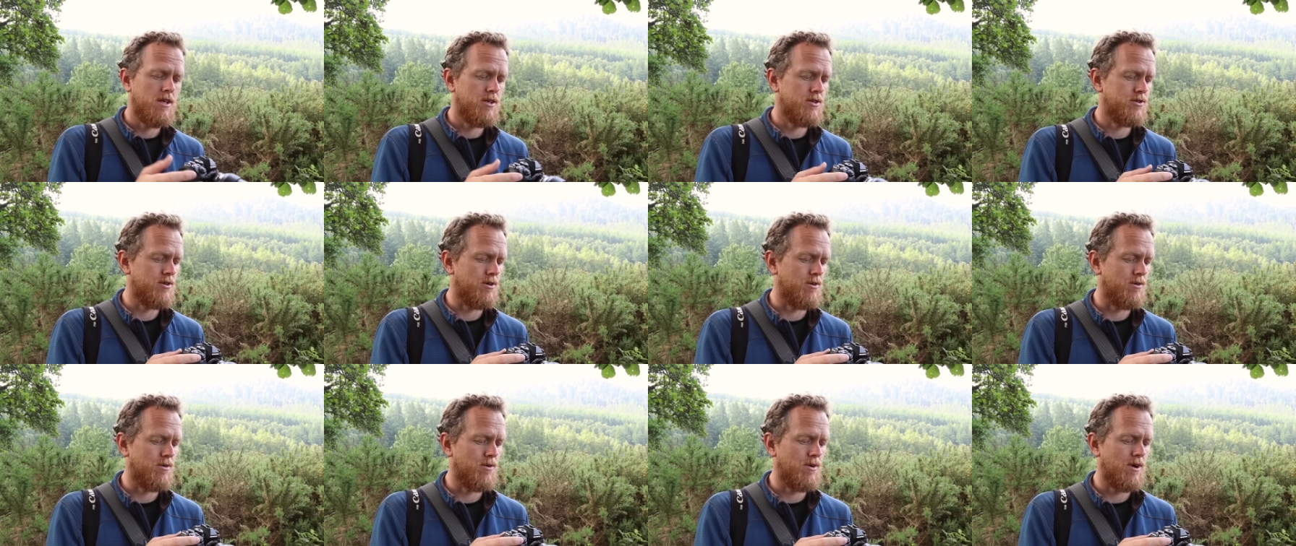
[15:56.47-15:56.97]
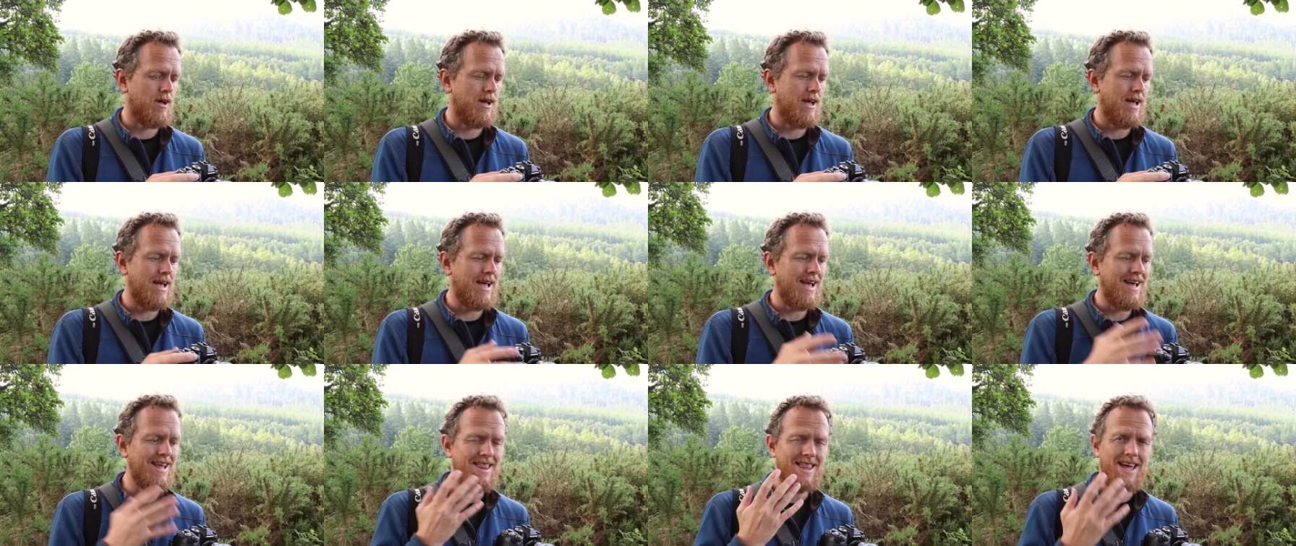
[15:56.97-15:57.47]
So
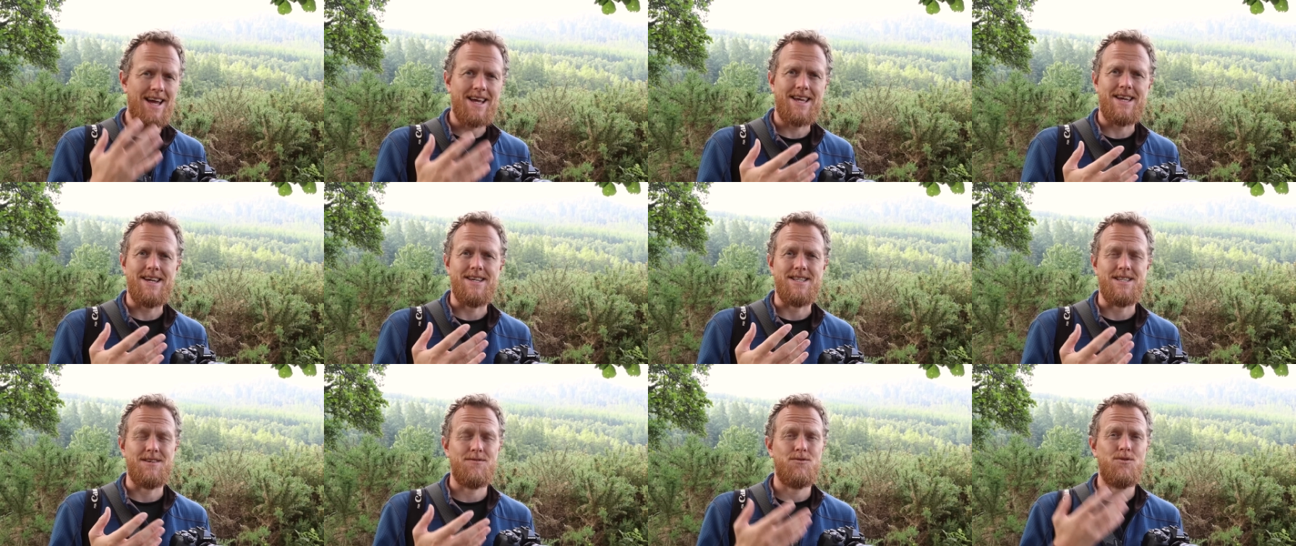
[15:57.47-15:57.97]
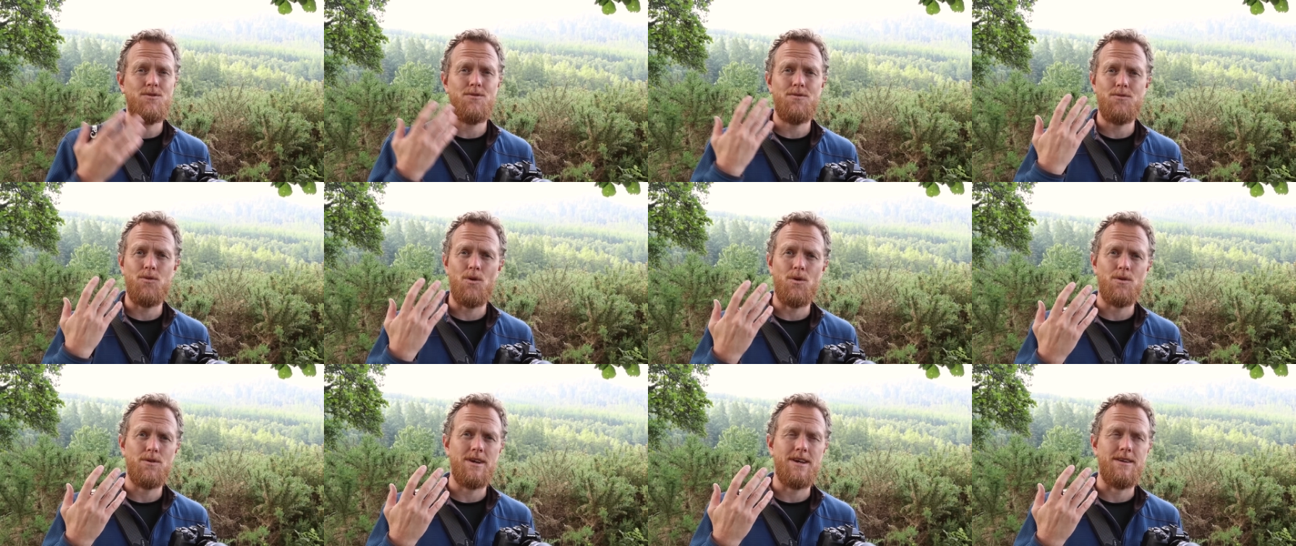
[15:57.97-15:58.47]
in that case, if you're
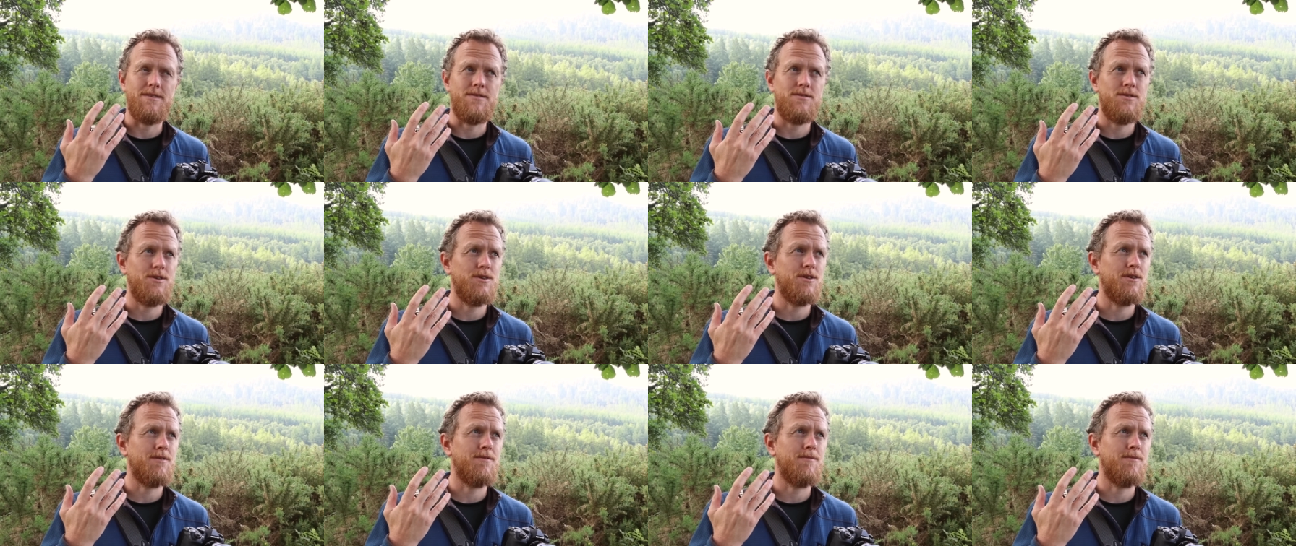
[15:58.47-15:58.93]
going